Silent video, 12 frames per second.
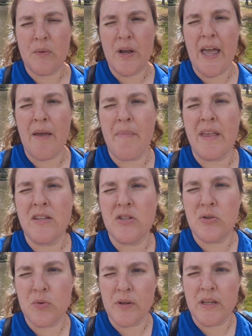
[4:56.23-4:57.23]
came
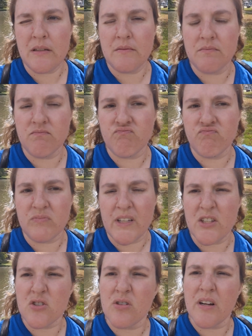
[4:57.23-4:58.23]
into it
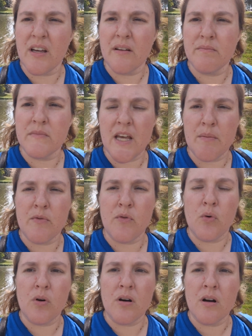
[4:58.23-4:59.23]
yesterday, day
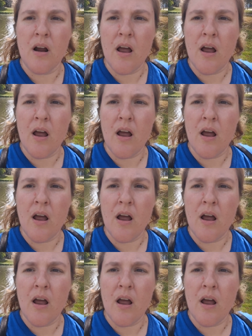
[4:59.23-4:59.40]
before,